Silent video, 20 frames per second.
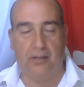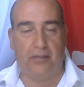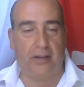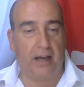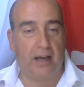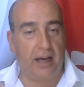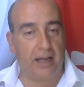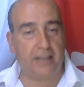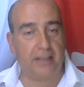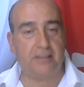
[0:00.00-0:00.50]
The
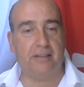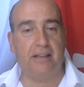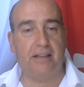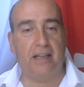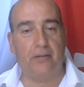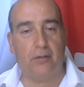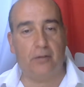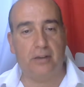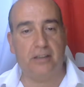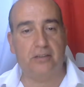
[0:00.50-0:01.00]
highest
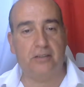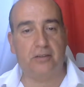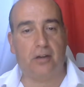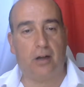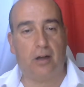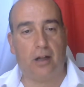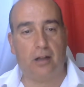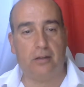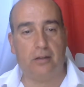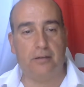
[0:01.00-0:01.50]
level is
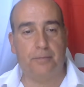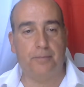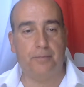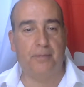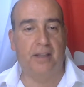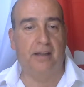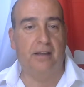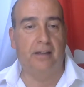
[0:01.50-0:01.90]
called